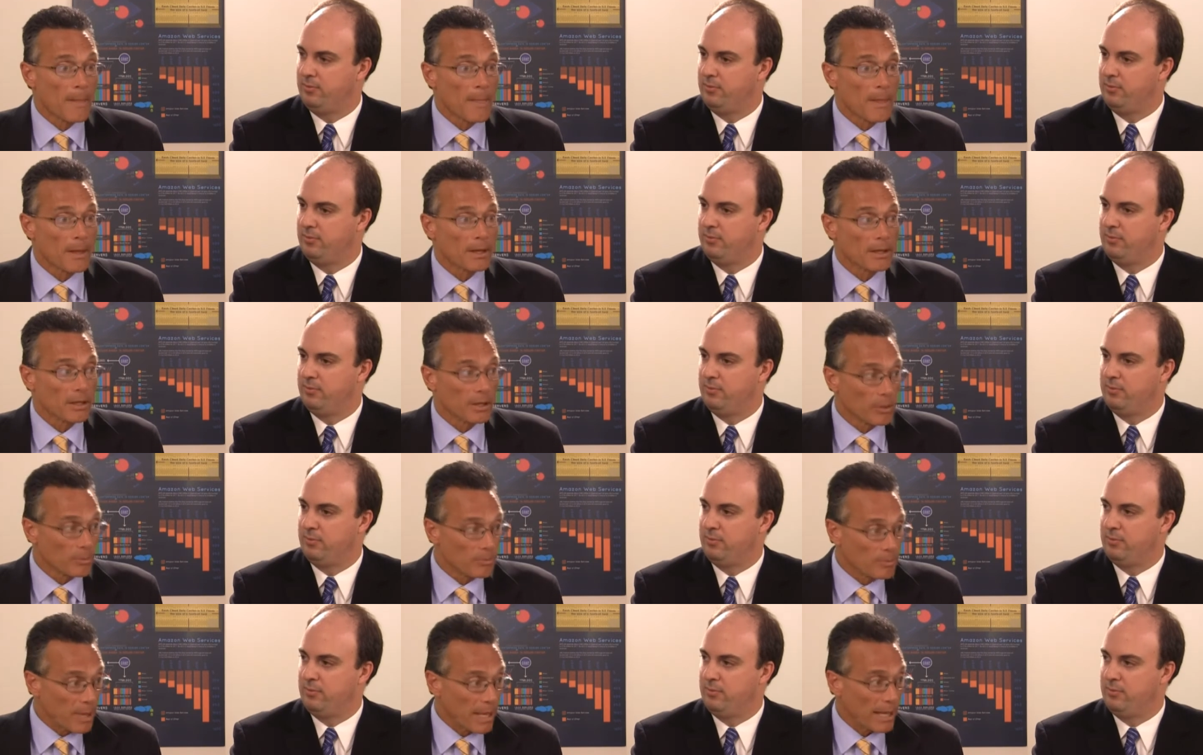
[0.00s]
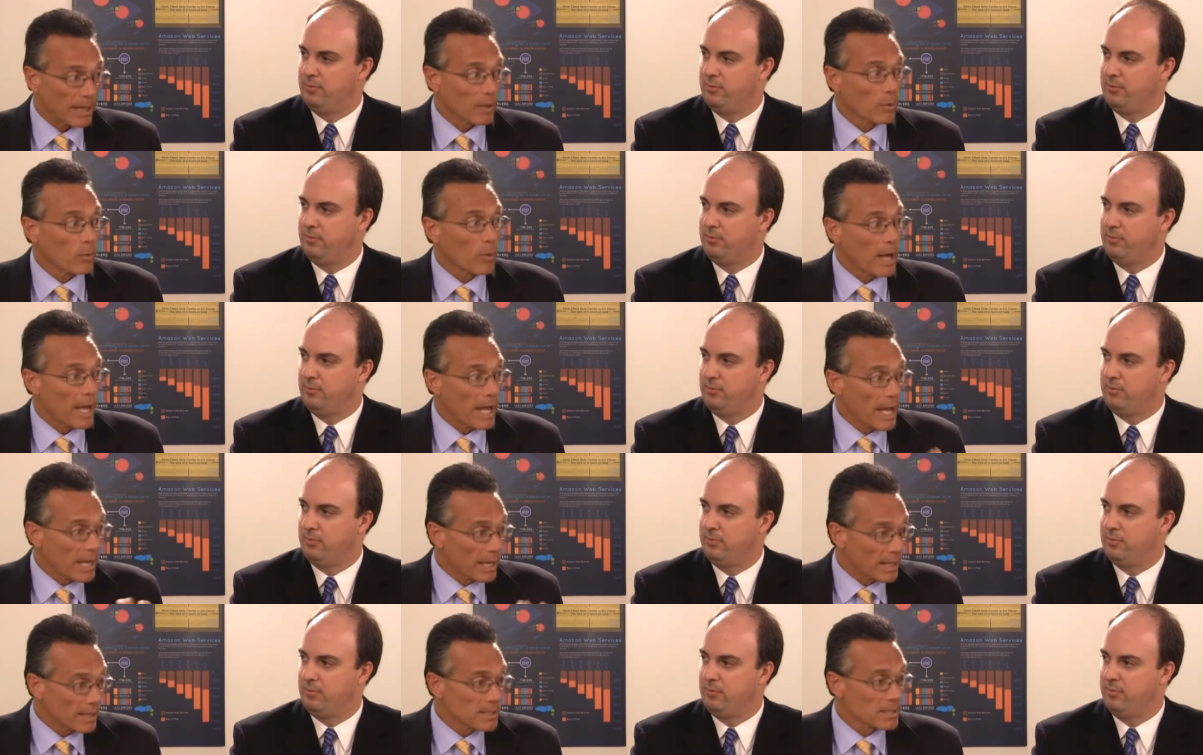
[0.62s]
Speaker 1: you know, pick
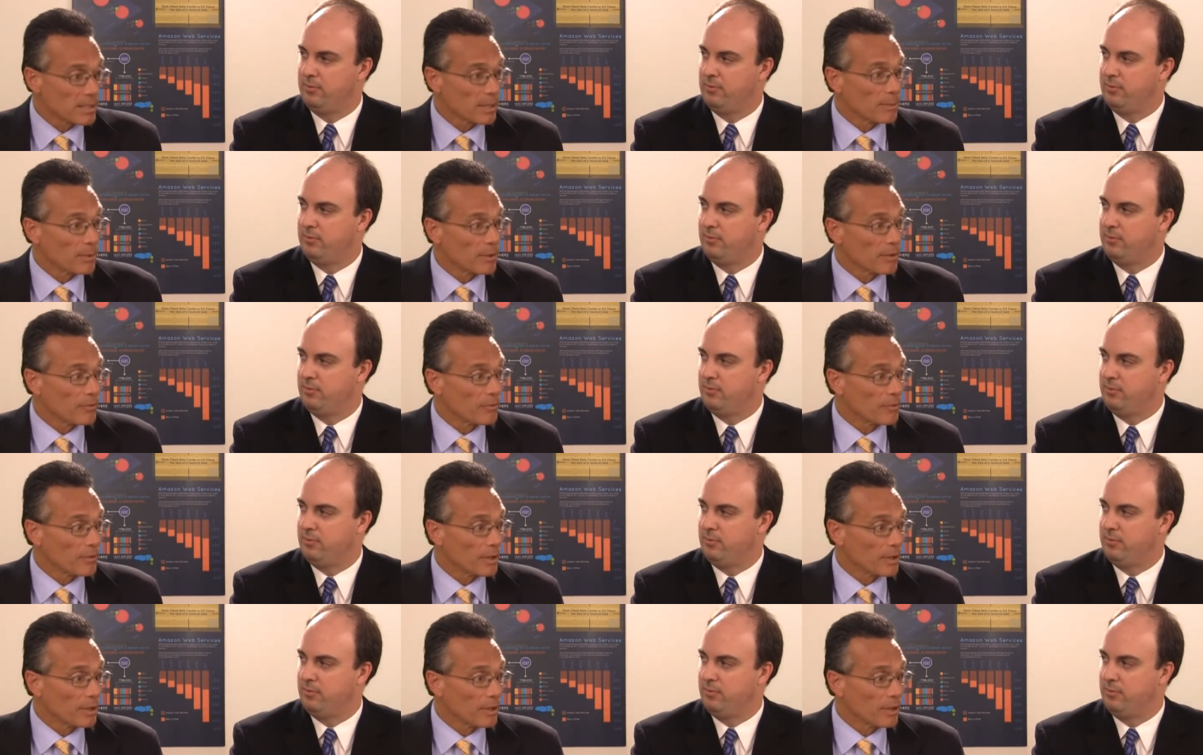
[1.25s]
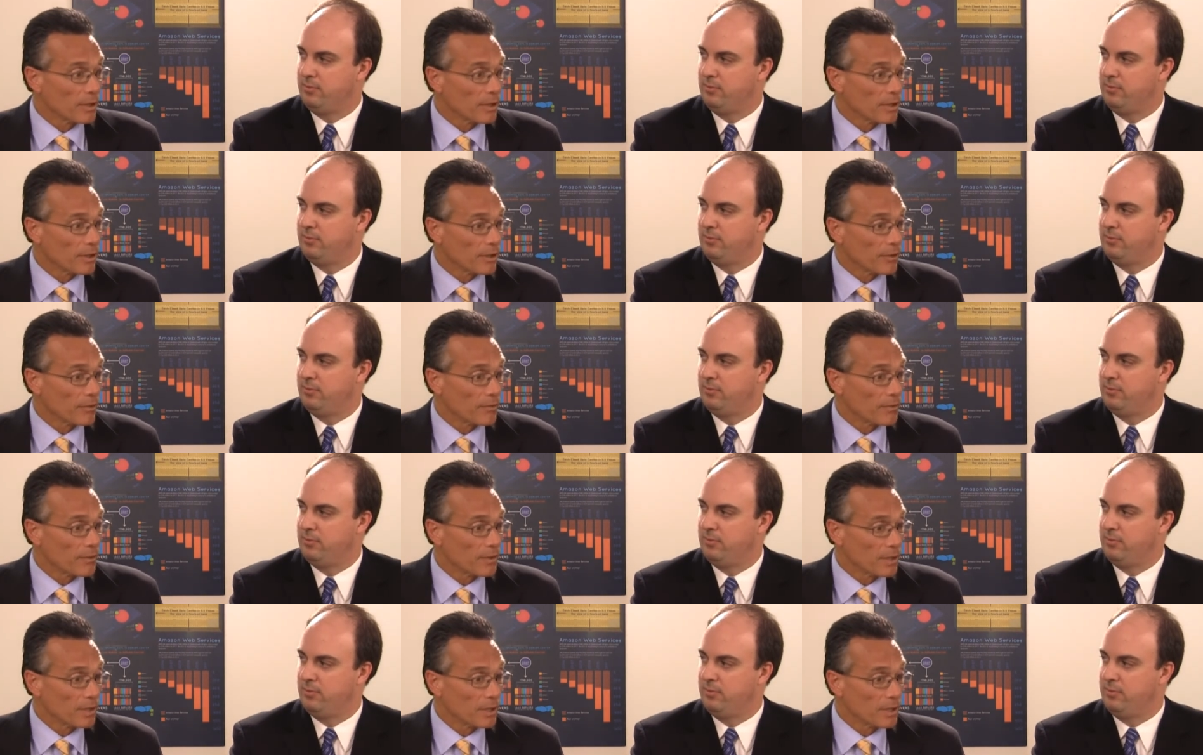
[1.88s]
away at some of, uh,
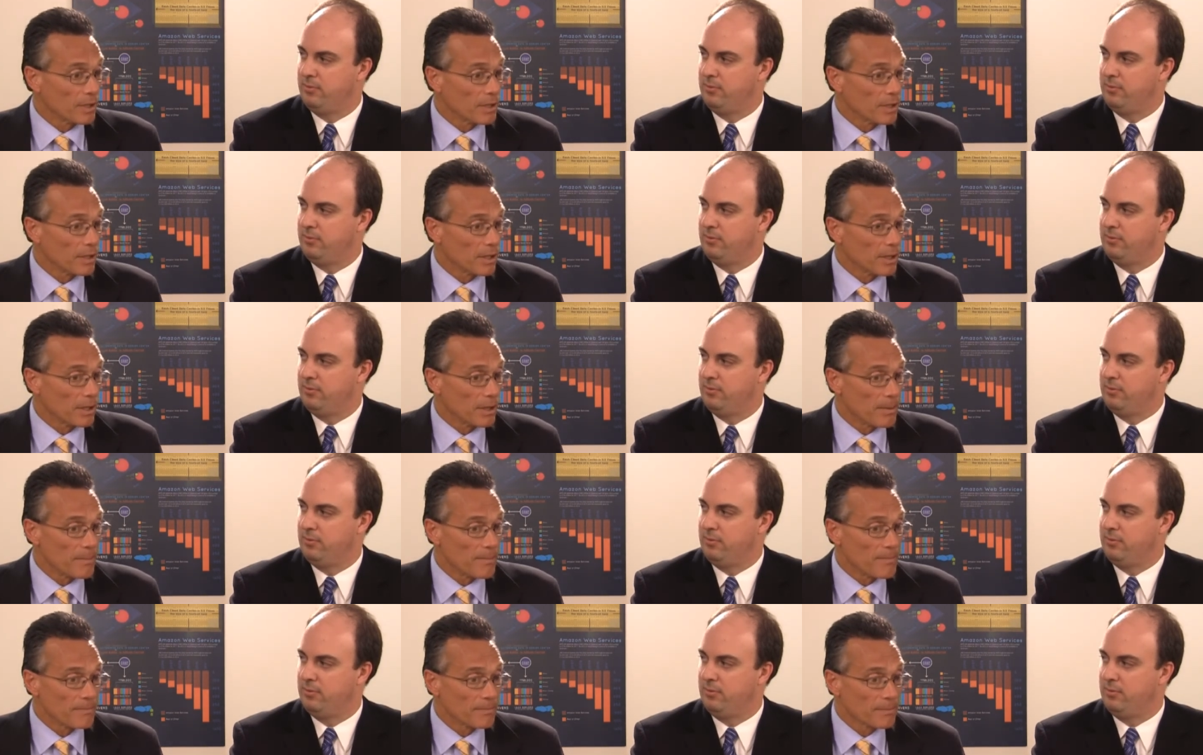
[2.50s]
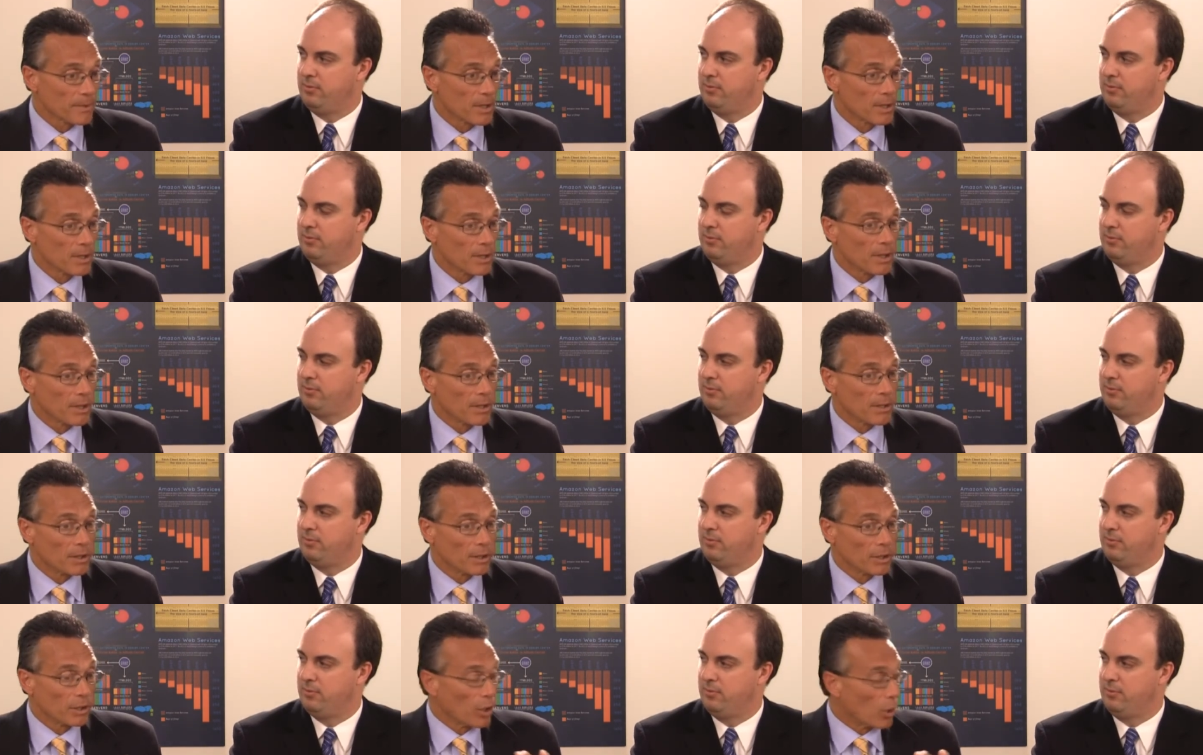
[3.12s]
of the um,
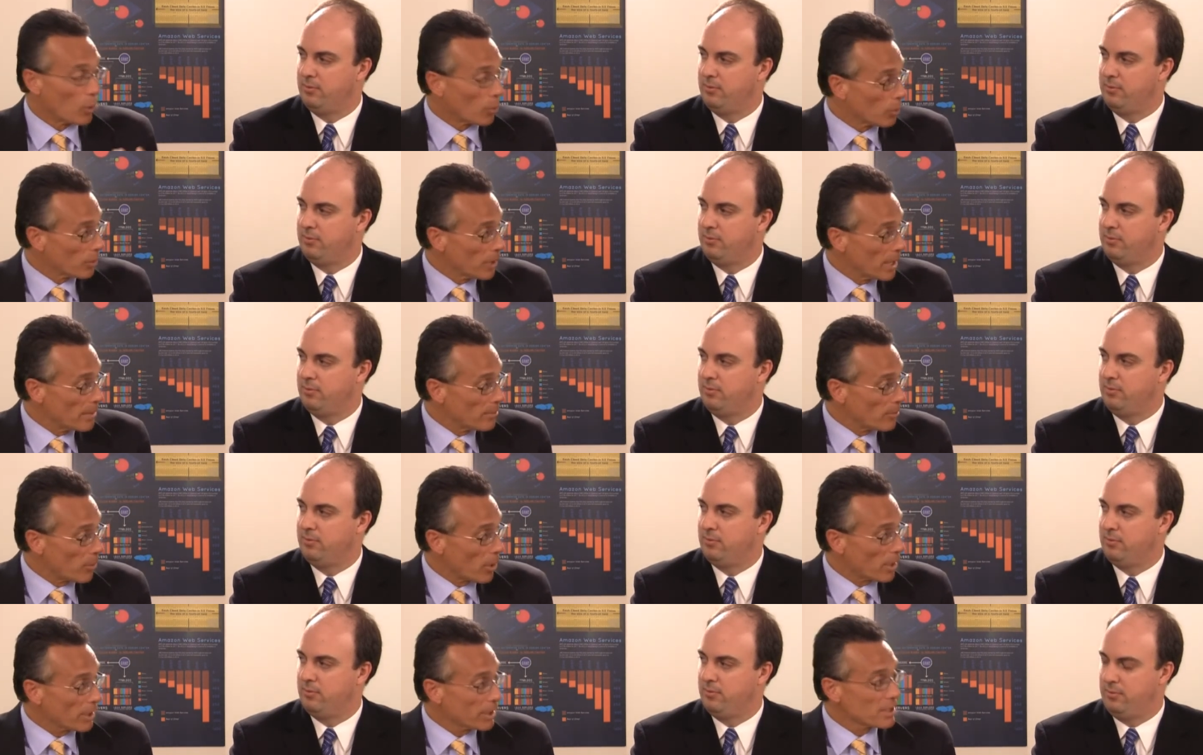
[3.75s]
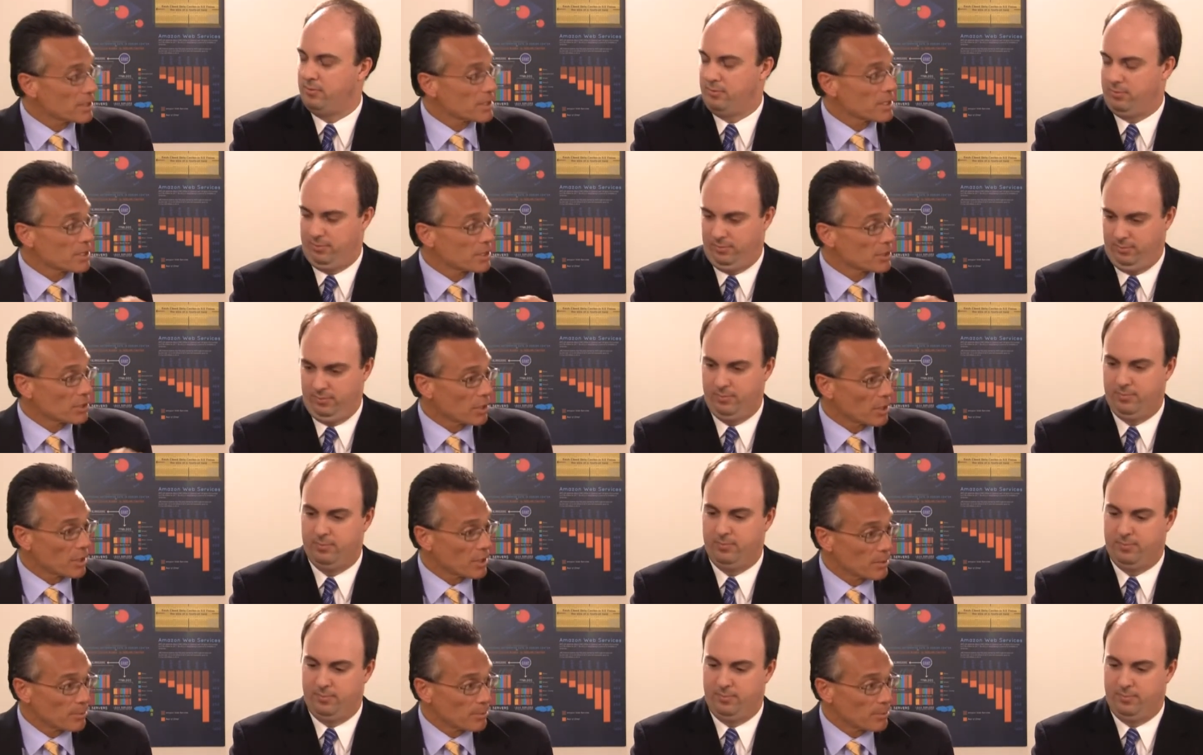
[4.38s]
the lower end markets and starting to